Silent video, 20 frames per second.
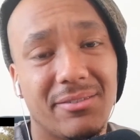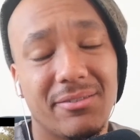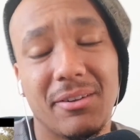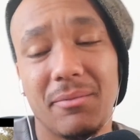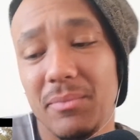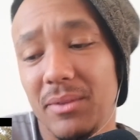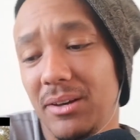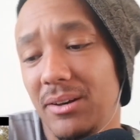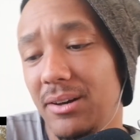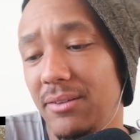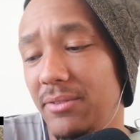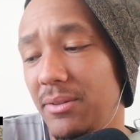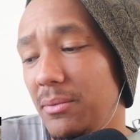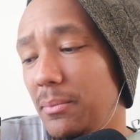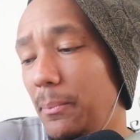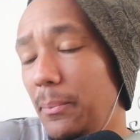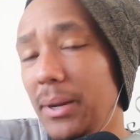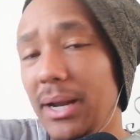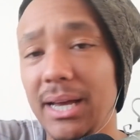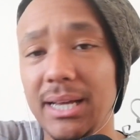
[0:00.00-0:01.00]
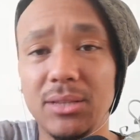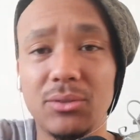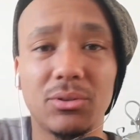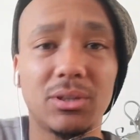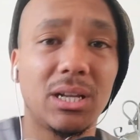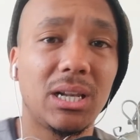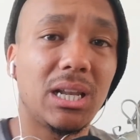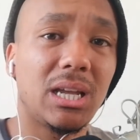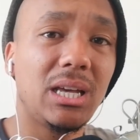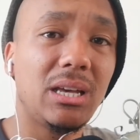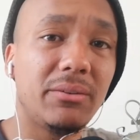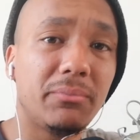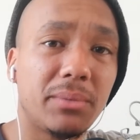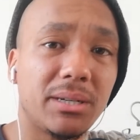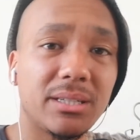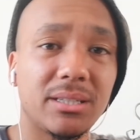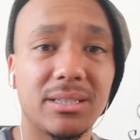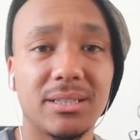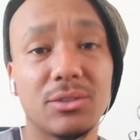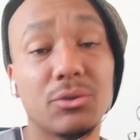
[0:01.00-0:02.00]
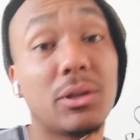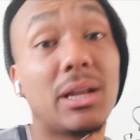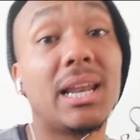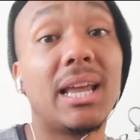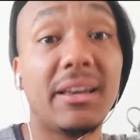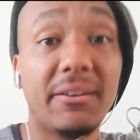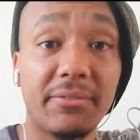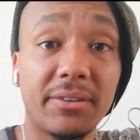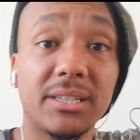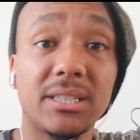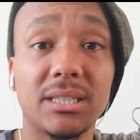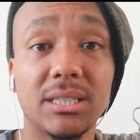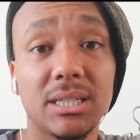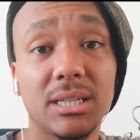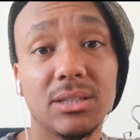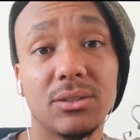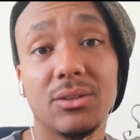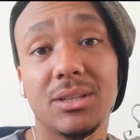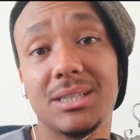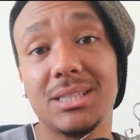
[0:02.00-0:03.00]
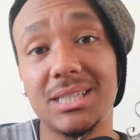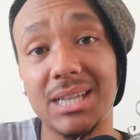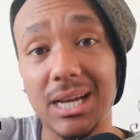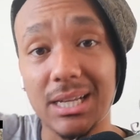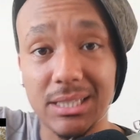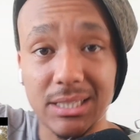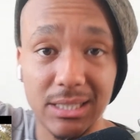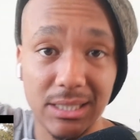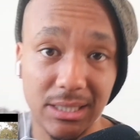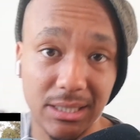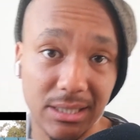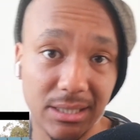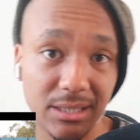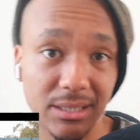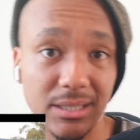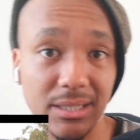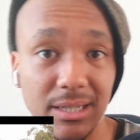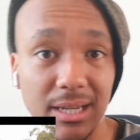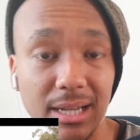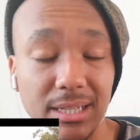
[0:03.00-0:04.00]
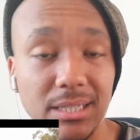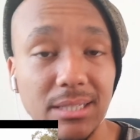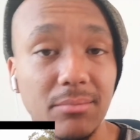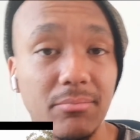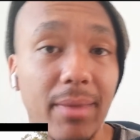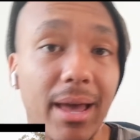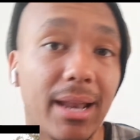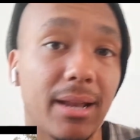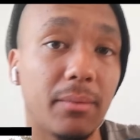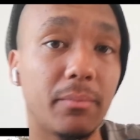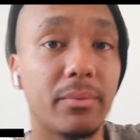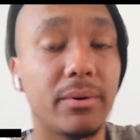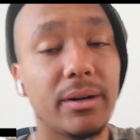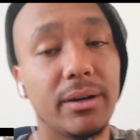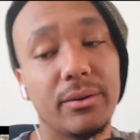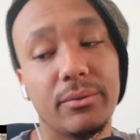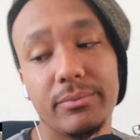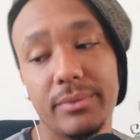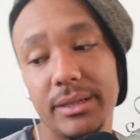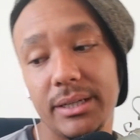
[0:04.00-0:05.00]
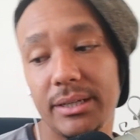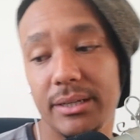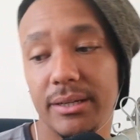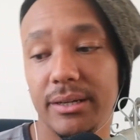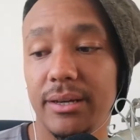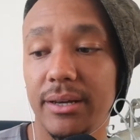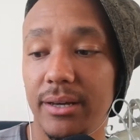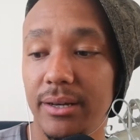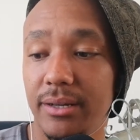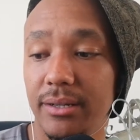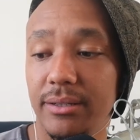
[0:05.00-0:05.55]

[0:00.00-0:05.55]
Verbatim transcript: From the from the plane to the labors to the lavers to the churches. That's in Manenberg, you dig?